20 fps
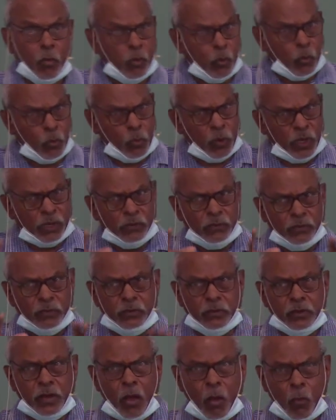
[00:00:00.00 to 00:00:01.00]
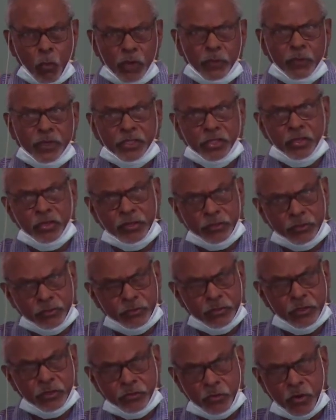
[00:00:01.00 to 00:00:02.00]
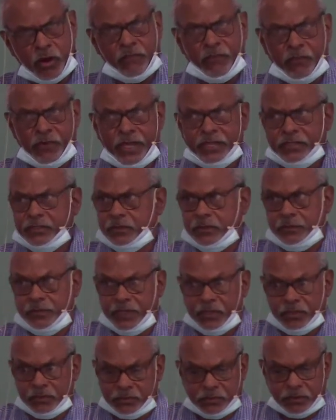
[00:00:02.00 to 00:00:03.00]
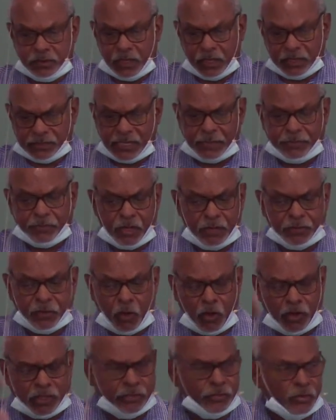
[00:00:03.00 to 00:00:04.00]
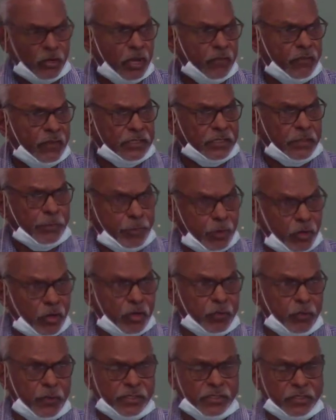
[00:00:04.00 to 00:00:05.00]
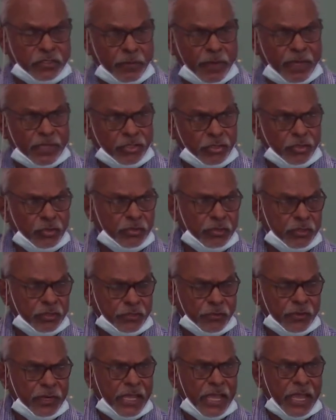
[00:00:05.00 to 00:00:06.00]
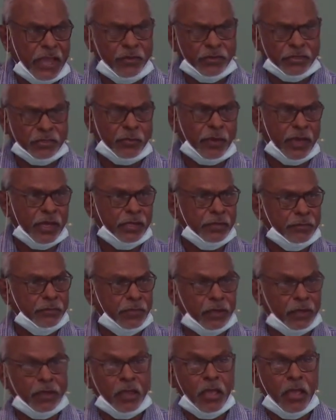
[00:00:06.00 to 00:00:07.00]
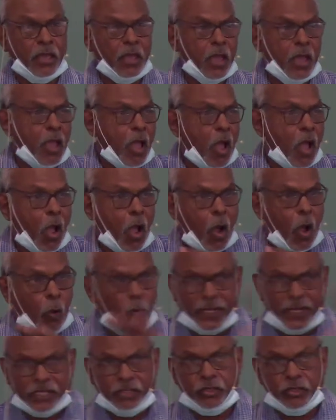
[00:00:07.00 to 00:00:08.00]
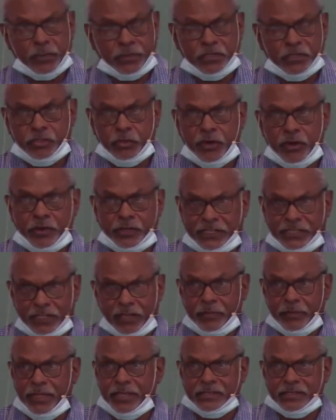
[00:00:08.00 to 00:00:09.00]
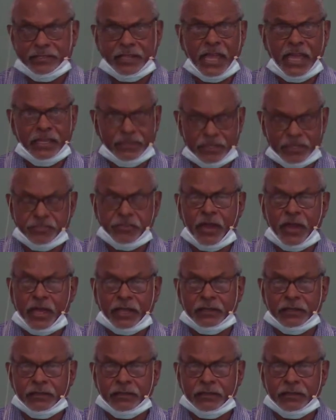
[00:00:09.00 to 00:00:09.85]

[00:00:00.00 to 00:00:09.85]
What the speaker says: when we do drive around, because sometimes I can drive into Perth, which is about 2-3 hours away, but we can do up to 200 kilometres a day in the truck,